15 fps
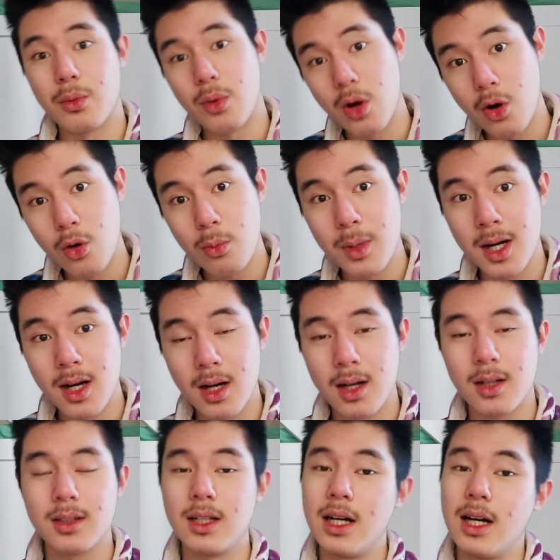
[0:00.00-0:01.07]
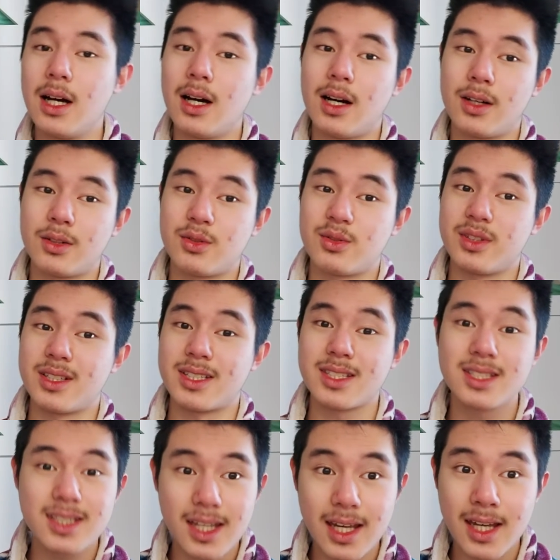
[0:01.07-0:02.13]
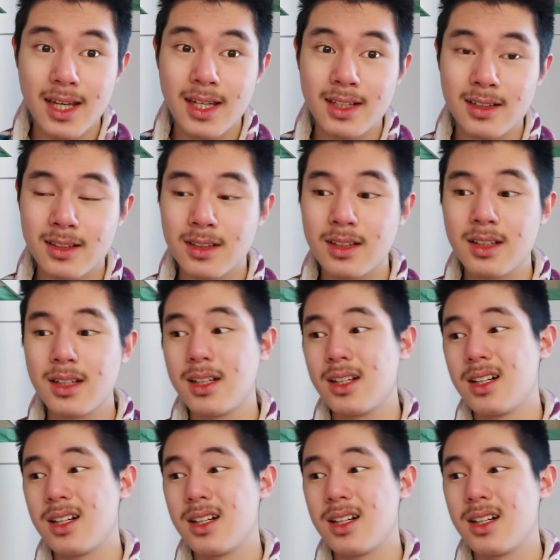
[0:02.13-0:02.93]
Roma, Under the Skin,